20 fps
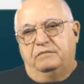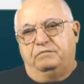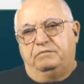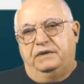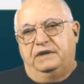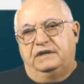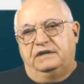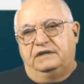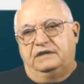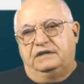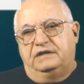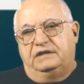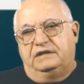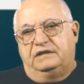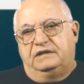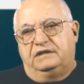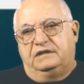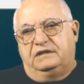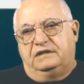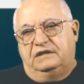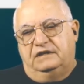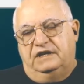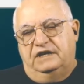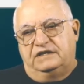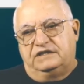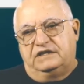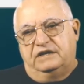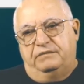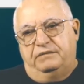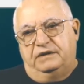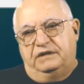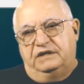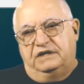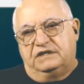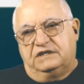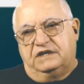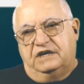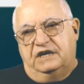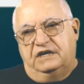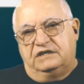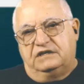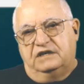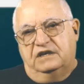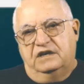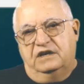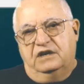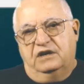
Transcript: pin D7, in this case,